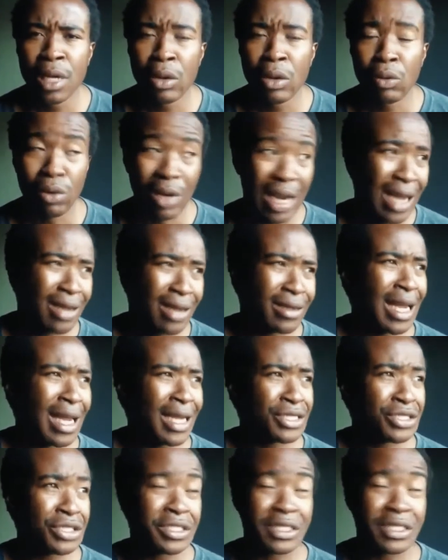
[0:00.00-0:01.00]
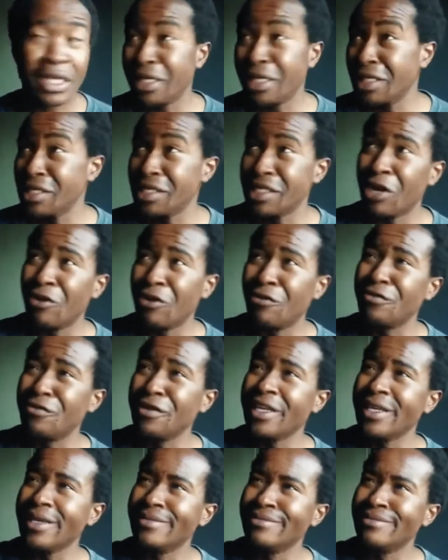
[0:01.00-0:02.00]
Well, I'd like to take a
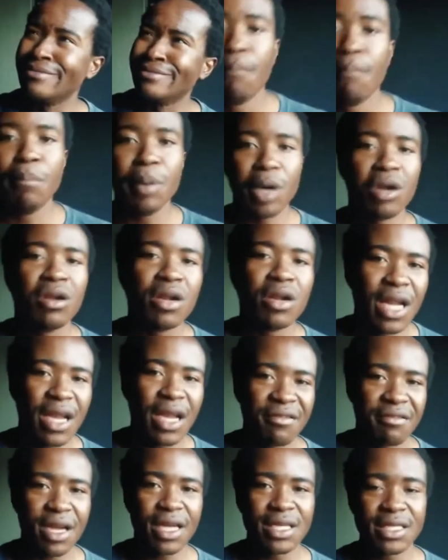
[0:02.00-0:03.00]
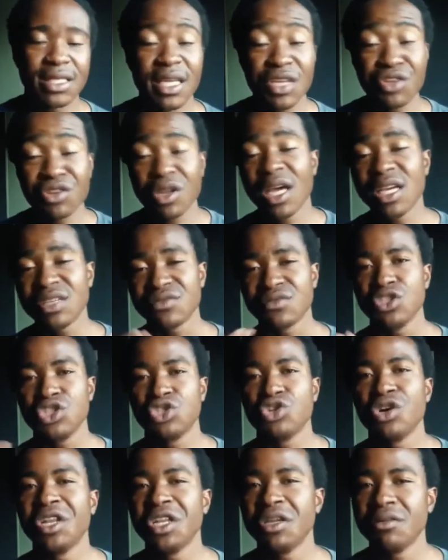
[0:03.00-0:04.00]
selfie. But on live, guys, thank you guys for
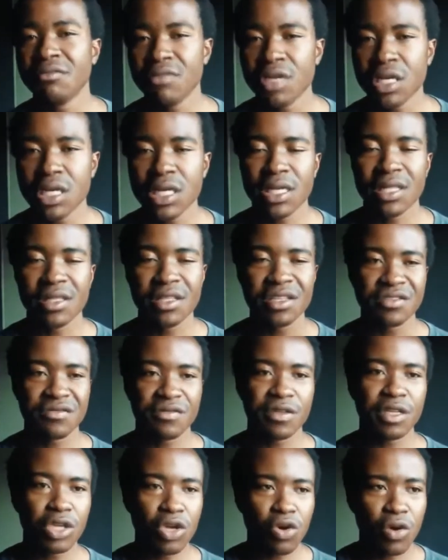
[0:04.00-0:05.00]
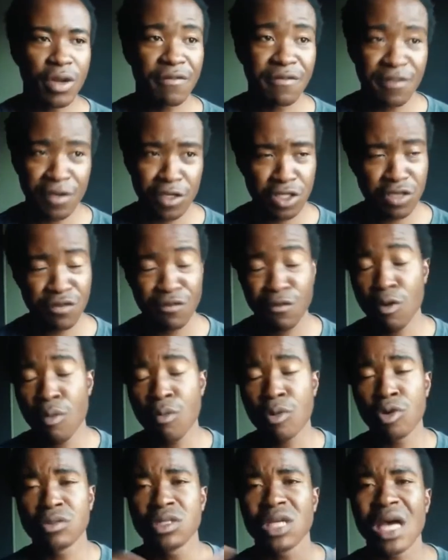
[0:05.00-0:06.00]
joining me in this video. And first and
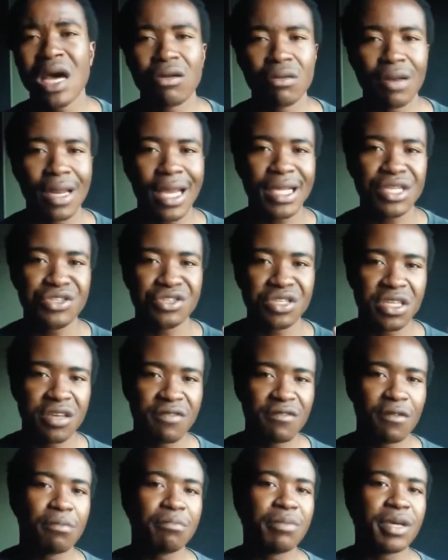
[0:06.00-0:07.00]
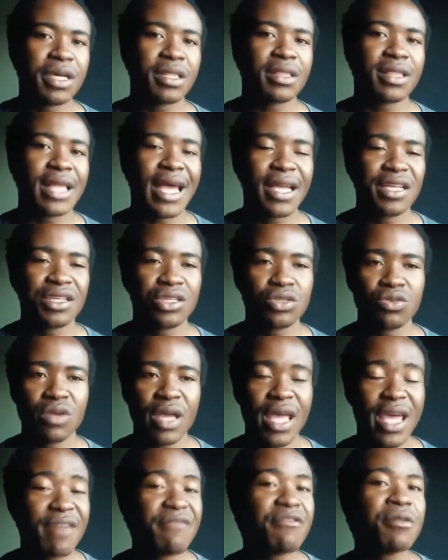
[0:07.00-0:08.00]
foremost, I would like to give a big thanks to
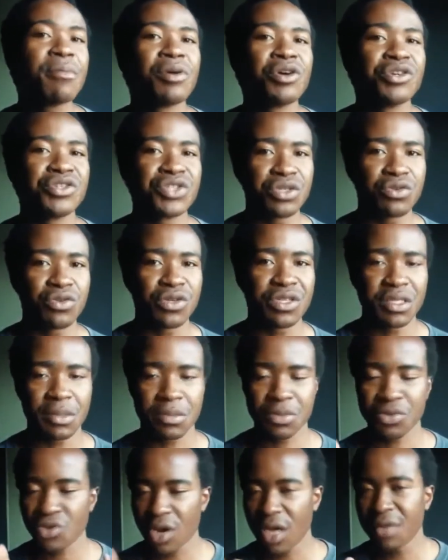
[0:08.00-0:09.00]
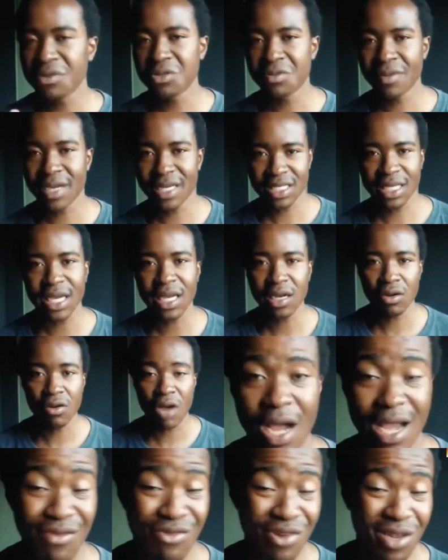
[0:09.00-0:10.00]
every person who has subscribed to my channel.
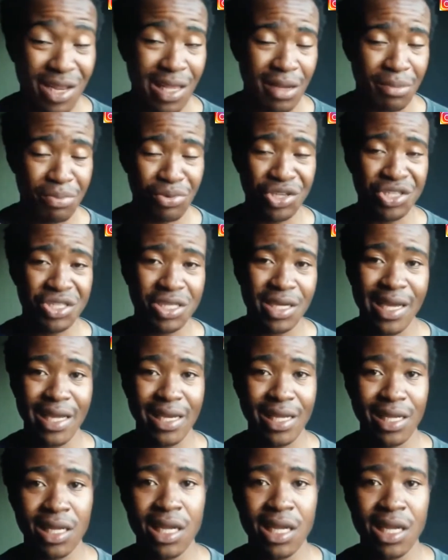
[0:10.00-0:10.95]
I really appreciate it.